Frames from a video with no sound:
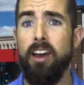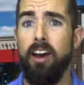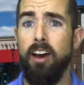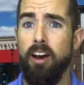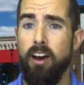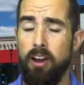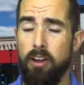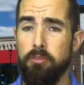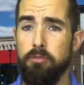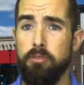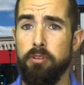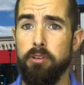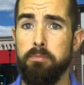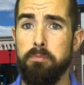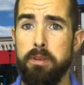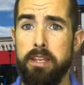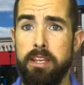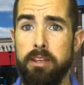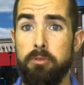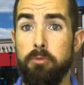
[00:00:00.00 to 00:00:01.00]
one hundred
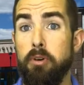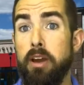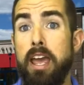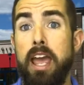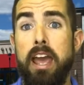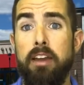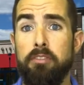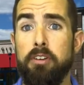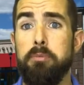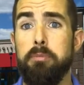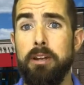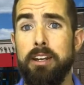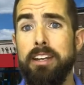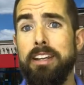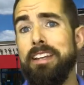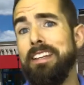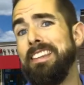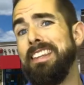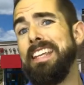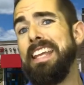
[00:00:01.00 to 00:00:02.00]
being what
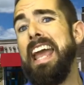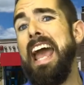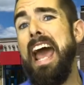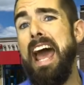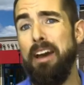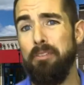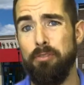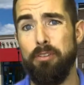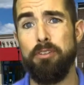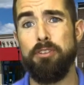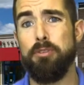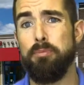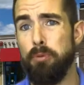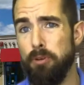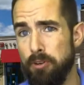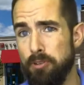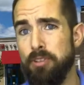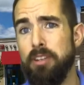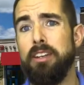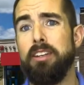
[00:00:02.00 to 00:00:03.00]
everybody, the average
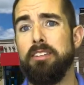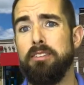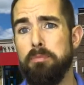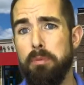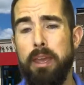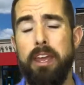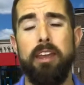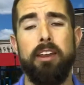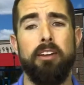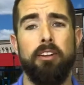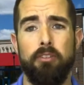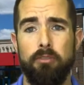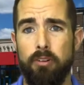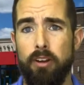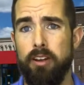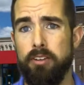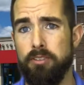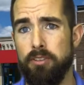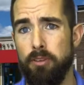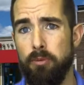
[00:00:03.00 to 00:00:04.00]
person, is paying
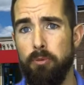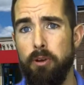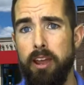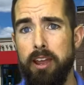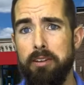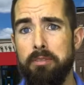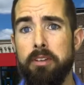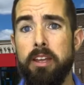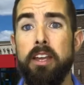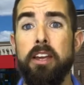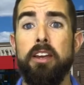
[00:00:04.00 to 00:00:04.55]
across the way.